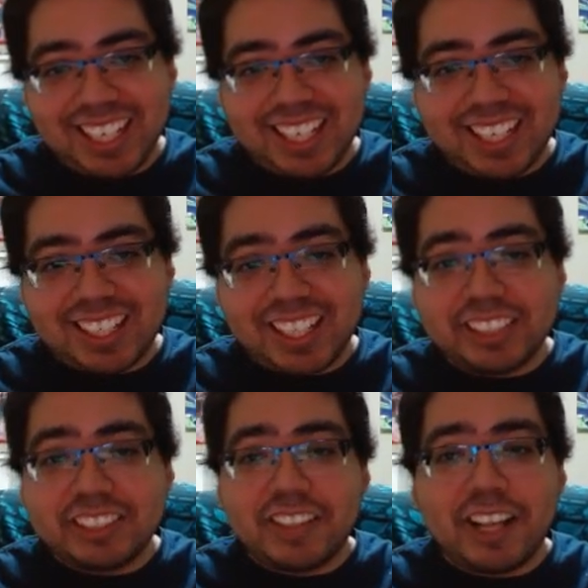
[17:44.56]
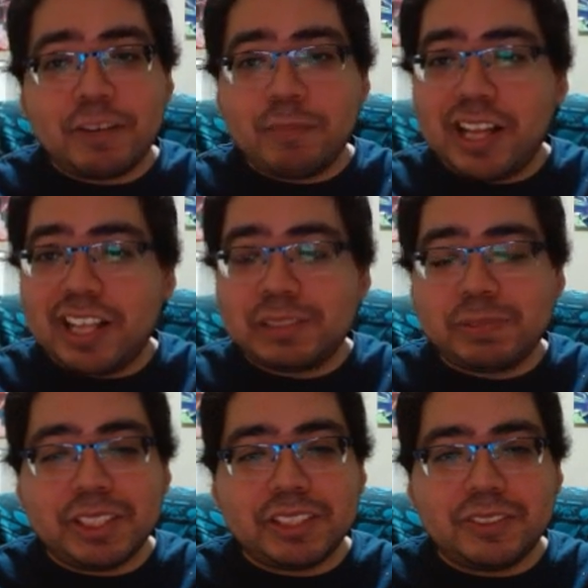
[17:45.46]
I still had a blast
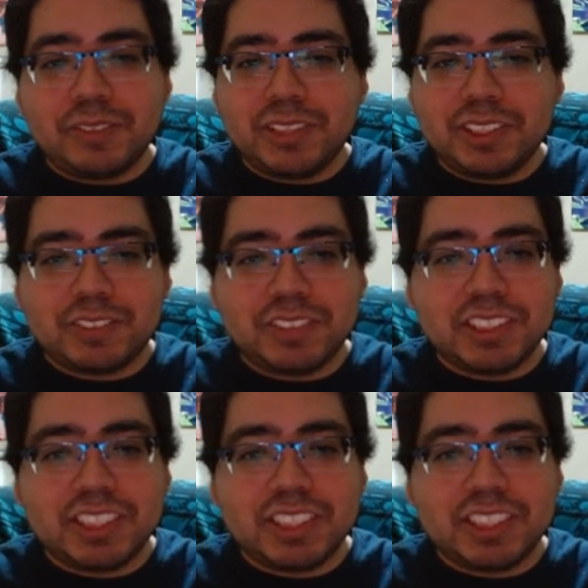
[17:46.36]
playing through it.